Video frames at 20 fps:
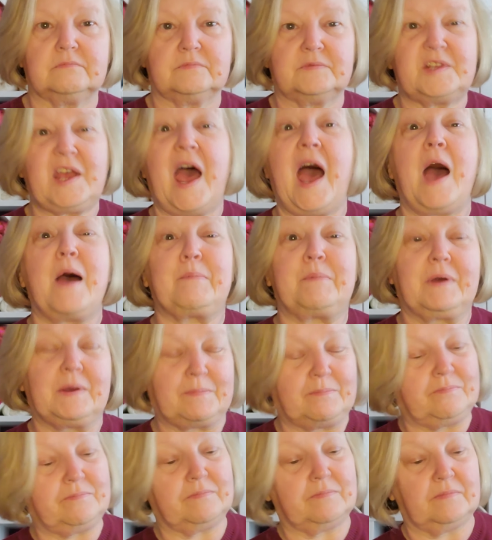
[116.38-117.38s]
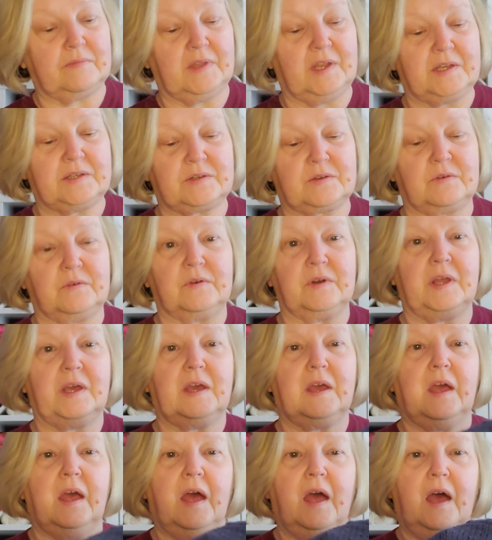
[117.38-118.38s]
tab, let's call it,
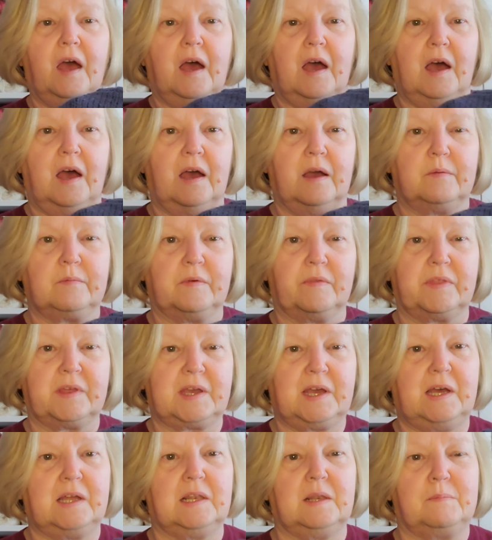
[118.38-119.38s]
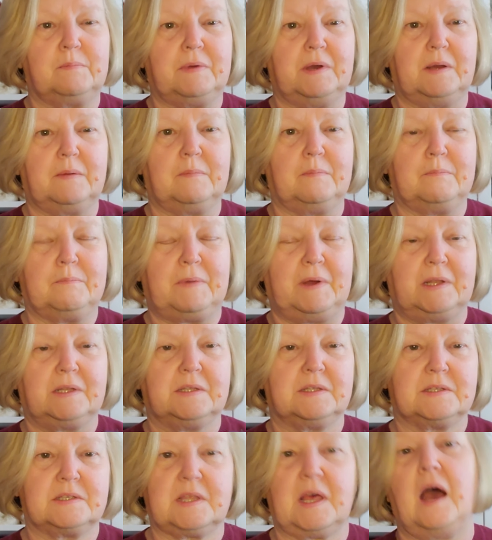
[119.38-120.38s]
with a couple of
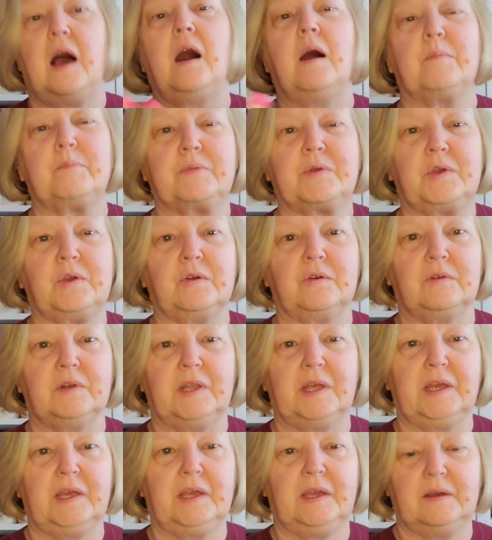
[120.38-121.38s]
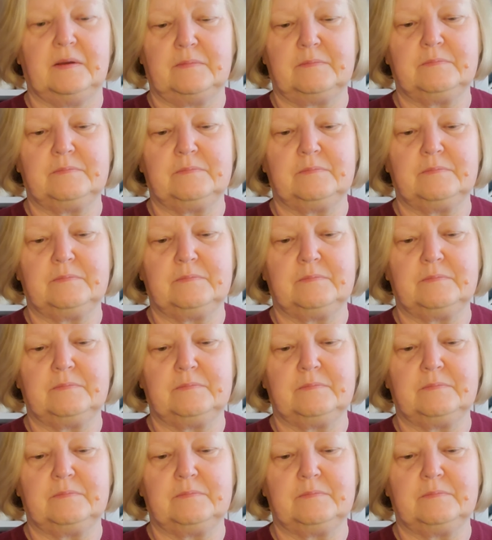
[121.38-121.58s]
buttons that are purely